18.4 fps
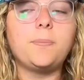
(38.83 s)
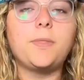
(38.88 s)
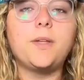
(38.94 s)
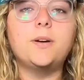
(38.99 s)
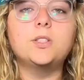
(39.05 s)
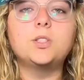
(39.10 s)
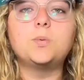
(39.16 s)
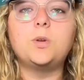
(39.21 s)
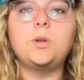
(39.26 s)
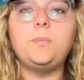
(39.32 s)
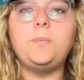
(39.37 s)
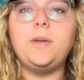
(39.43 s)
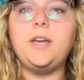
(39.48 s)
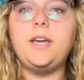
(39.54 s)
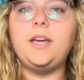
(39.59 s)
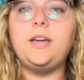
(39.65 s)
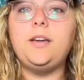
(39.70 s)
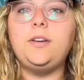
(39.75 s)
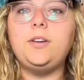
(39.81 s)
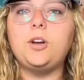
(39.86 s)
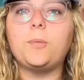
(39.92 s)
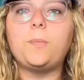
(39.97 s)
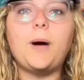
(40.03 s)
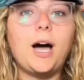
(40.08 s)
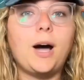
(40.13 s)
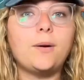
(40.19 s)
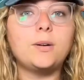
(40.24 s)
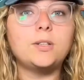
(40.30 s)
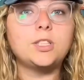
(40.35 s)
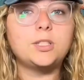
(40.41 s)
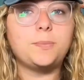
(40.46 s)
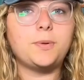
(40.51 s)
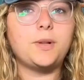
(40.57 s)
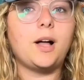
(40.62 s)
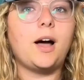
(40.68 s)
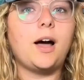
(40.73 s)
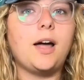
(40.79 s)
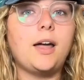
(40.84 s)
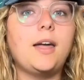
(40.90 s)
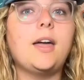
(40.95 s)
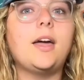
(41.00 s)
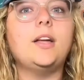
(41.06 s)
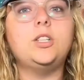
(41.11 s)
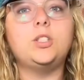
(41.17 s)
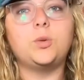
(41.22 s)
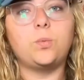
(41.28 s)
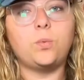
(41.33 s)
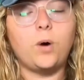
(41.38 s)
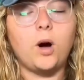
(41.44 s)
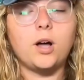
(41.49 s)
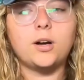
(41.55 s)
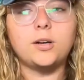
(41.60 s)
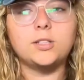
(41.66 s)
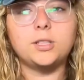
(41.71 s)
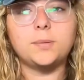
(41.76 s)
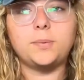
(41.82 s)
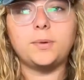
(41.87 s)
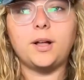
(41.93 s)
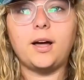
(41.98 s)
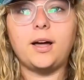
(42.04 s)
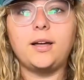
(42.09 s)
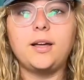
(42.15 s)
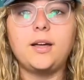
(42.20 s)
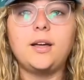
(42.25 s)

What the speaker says: Those would be your power supply and your water supply.